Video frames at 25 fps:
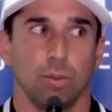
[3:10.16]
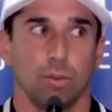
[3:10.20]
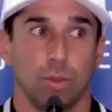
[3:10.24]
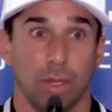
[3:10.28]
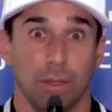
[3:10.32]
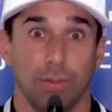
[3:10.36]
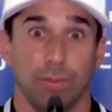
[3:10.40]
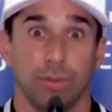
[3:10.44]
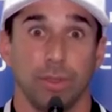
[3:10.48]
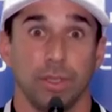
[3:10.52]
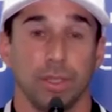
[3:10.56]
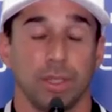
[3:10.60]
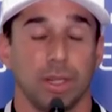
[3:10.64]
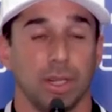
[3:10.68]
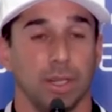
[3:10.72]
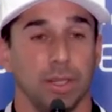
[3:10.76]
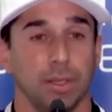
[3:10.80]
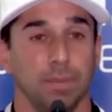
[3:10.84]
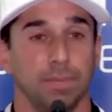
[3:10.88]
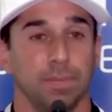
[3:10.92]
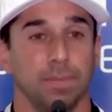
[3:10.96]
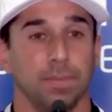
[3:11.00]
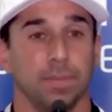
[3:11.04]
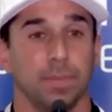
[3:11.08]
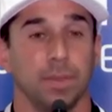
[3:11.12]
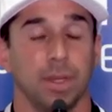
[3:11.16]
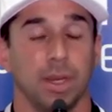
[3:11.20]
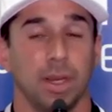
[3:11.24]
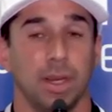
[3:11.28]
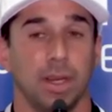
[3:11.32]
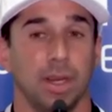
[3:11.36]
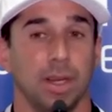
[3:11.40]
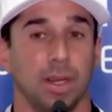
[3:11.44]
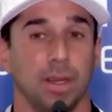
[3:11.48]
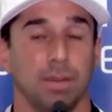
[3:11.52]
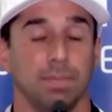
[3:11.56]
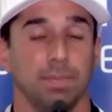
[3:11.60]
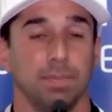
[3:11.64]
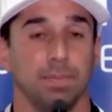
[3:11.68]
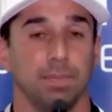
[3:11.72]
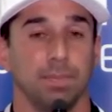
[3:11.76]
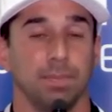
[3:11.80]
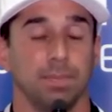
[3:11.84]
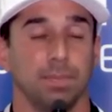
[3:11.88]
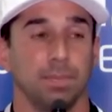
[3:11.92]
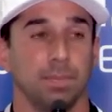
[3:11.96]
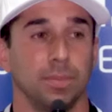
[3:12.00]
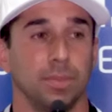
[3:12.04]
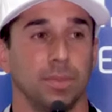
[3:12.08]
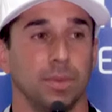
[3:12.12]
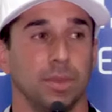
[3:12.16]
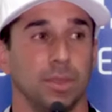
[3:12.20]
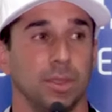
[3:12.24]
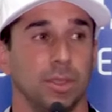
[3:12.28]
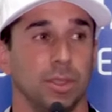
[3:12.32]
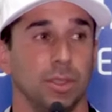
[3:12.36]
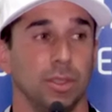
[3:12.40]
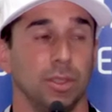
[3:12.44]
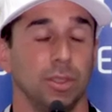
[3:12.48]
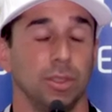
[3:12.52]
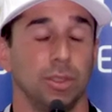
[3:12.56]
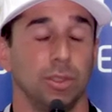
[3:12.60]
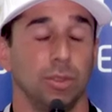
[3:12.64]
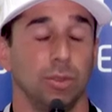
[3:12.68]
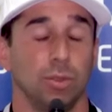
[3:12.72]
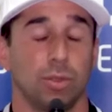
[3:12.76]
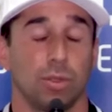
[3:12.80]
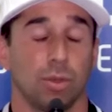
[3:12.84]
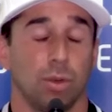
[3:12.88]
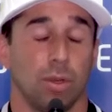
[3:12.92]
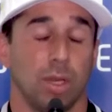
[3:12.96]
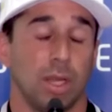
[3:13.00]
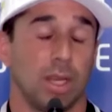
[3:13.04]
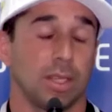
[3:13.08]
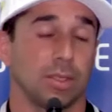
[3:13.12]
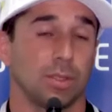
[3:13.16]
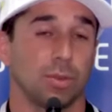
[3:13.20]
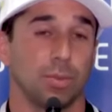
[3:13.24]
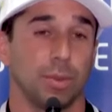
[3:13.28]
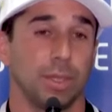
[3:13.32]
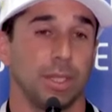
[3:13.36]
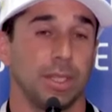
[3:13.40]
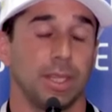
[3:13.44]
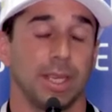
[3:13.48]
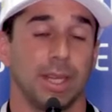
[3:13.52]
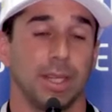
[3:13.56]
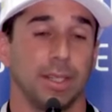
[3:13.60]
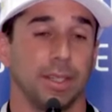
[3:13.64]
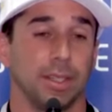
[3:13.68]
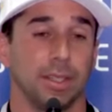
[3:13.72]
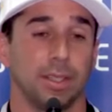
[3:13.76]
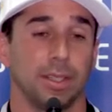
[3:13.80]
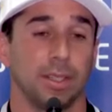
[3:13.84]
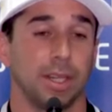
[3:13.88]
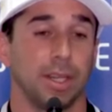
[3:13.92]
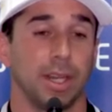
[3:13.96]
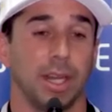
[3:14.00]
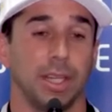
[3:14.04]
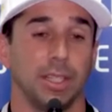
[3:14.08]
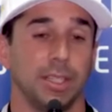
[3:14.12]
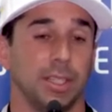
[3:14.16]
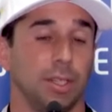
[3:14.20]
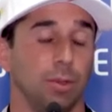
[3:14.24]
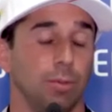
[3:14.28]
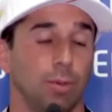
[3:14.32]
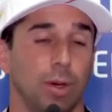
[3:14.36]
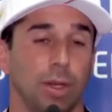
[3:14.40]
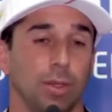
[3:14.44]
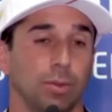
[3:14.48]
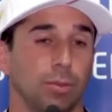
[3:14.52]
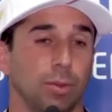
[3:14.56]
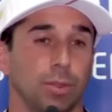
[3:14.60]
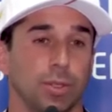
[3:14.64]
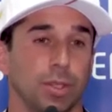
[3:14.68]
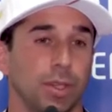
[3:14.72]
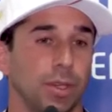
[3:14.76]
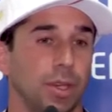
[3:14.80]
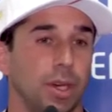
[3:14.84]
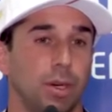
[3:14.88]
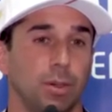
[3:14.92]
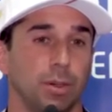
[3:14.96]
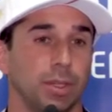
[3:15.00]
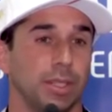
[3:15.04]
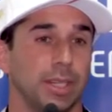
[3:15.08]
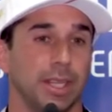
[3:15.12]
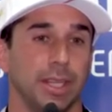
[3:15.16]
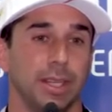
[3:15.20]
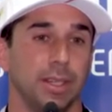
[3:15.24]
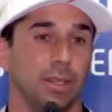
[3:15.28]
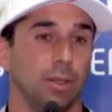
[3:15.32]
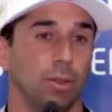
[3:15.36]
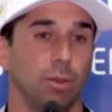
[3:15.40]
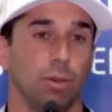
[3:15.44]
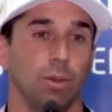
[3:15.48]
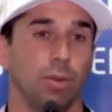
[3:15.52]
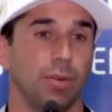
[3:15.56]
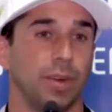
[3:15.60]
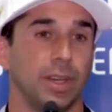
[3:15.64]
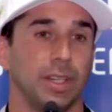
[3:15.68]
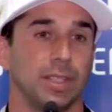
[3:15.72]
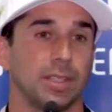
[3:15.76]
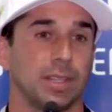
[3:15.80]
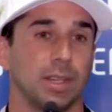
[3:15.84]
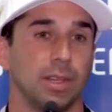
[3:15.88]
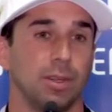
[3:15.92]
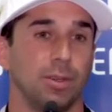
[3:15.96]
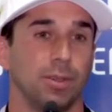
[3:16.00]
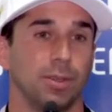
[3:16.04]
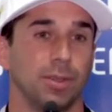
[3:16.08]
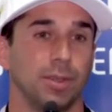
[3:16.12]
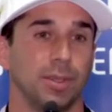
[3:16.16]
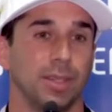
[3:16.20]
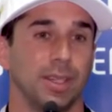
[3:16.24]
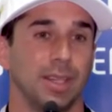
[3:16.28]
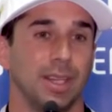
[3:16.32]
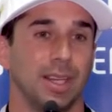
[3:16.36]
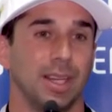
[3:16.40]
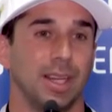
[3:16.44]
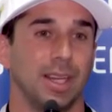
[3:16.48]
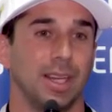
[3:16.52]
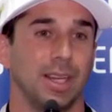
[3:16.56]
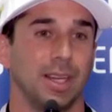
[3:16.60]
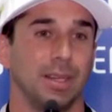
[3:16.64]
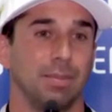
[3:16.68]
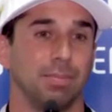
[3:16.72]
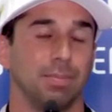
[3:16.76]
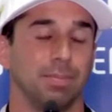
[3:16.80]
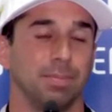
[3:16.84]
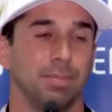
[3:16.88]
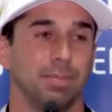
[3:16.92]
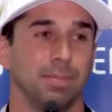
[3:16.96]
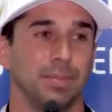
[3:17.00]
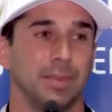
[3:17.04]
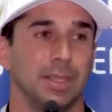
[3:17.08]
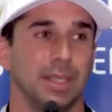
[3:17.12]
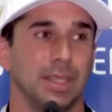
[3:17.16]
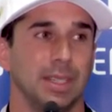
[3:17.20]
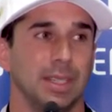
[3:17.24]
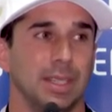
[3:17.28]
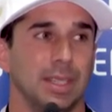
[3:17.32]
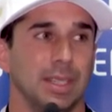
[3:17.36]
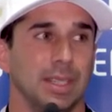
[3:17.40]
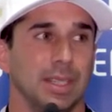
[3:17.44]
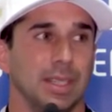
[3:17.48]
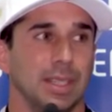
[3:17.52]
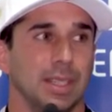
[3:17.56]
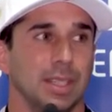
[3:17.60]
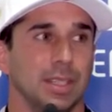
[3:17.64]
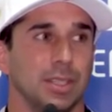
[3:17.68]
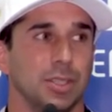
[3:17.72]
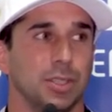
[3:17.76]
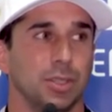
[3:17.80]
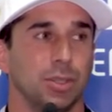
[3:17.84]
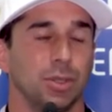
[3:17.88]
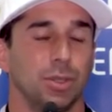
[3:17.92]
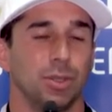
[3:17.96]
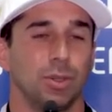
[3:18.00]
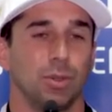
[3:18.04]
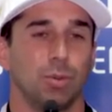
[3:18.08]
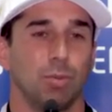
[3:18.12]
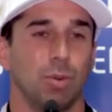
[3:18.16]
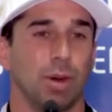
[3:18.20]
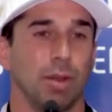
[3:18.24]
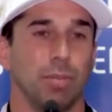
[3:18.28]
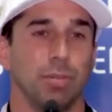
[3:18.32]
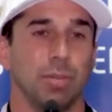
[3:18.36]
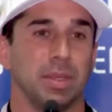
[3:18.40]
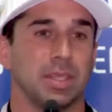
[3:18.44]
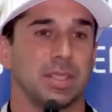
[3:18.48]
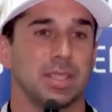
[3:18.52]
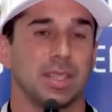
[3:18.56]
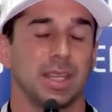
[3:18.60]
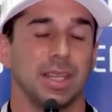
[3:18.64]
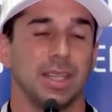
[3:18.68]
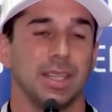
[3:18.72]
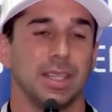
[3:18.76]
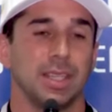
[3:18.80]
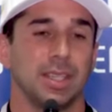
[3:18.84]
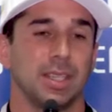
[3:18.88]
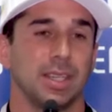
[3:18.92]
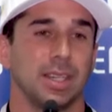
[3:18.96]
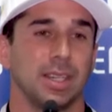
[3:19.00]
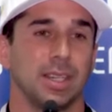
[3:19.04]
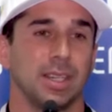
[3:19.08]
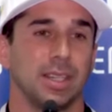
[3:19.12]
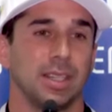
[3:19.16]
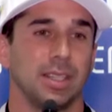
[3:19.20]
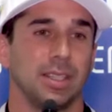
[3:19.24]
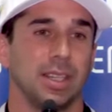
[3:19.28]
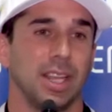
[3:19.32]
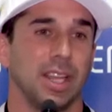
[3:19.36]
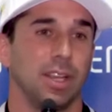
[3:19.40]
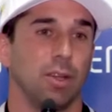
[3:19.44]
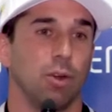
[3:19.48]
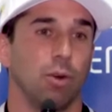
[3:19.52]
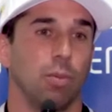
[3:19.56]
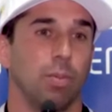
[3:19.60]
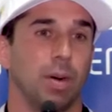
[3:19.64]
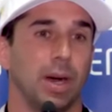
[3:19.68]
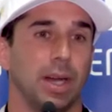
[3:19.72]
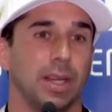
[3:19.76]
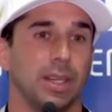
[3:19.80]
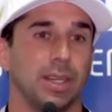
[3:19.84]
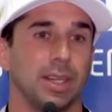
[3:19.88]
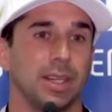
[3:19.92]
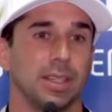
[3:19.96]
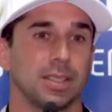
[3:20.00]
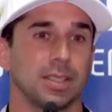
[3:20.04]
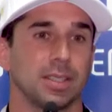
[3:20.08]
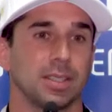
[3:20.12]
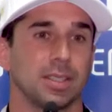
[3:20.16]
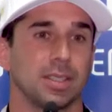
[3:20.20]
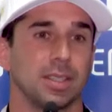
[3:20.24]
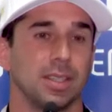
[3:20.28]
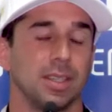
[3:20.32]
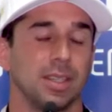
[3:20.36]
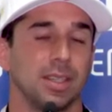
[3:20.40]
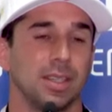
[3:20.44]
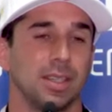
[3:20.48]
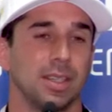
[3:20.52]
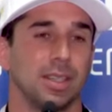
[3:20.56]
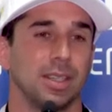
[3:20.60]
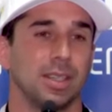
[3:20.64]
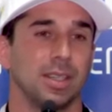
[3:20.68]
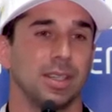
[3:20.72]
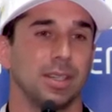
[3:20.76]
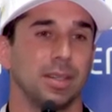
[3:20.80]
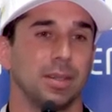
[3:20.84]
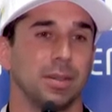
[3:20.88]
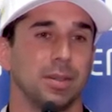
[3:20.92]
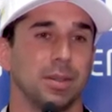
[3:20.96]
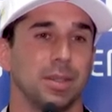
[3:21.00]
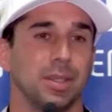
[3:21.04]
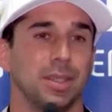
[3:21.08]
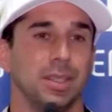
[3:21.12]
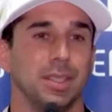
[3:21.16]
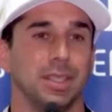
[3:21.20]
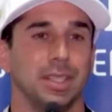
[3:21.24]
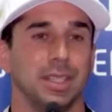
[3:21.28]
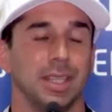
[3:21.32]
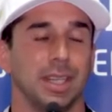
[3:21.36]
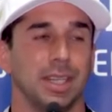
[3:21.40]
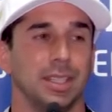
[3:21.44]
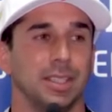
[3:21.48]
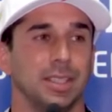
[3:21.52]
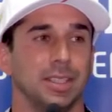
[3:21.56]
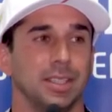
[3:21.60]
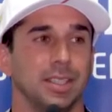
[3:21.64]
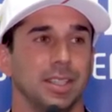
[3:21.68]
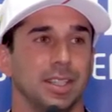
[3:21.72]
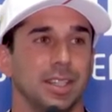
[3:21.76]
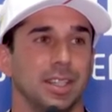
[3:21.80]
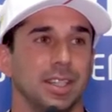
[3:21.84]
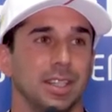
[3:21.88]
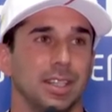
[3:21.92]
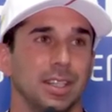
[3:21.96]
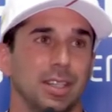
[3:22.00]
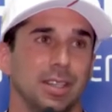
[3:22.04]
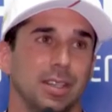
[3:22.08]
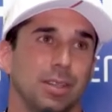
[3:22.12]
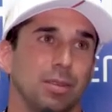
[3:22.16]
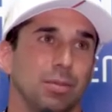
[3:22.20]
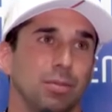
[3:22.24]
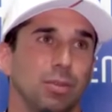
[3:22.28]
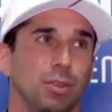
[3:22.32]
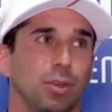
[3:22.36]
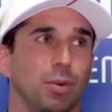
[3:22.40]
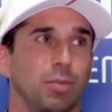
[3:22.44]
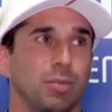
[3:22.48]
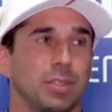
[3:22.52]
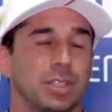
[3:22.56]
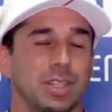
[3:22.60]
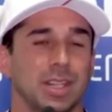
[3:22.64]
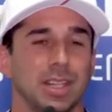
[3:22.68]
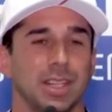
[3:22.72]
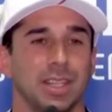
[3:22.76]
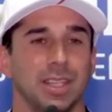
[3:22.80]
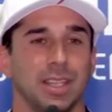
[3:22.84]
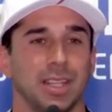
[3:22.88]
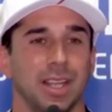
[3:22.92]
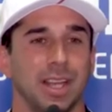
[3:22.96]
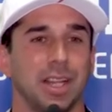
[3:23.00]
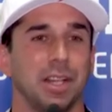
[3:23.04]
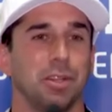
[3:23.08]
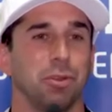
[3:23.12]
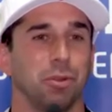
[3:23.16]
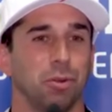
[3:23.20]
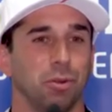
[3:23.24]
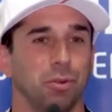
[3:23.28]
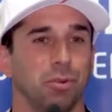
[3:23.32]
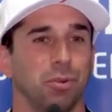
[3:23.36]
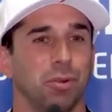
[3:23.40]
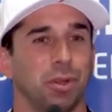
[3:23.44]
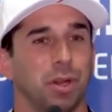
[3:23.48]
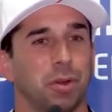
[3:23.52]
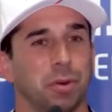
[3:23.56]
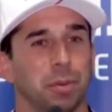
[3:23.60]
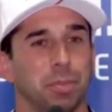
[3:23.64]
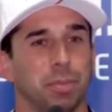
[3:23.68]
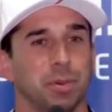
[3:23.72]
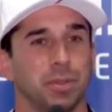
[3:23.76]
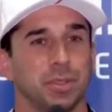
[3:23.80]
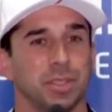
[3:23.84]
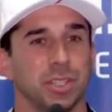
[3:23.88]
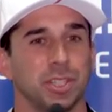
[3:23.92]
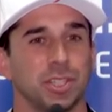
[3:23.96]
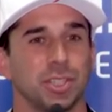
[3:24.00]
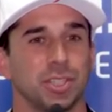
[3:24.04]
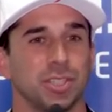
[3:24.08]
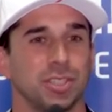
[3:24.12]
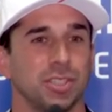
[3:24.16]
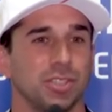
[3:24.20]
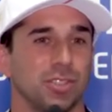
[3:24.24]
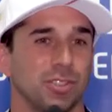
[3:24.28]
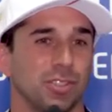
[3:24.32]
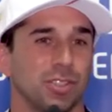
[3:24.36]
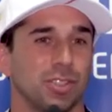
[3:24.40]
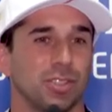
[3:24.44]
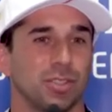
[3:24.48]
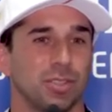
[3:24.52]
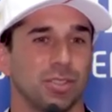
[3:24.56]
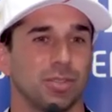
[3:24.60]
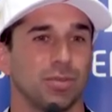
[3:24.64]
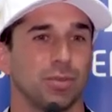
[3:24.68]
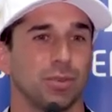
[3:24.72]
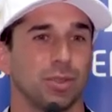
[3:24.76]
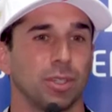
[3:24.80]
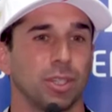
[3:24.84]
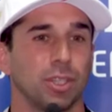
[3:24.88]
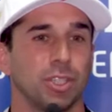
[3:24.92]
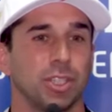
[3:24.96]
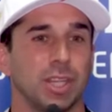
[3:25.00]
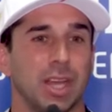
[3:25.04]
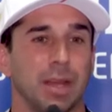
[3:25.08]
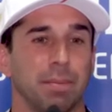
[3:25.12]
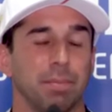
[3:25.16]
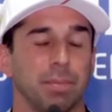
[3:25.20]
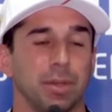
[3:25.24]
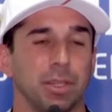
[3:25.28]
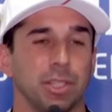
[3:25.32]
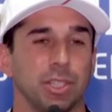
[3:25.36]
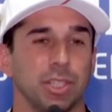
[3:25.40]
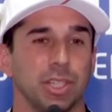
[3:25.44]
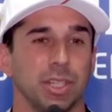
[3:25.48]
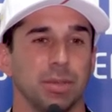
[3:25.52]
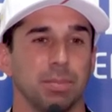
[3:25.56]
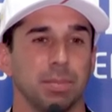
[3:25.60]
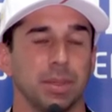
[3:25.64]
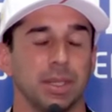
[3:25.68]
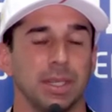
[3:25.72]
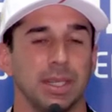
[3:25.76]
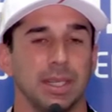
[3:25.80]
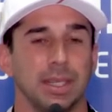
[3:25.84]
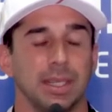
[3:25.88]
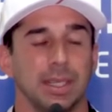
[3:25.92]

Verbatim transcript: Definitely. Um, you saw last weekend, the 91 was on our tail all race long. Um, so one mistake, uh, they go by us. Uh, in the end, uh, we obviously held also our positions just for the championship.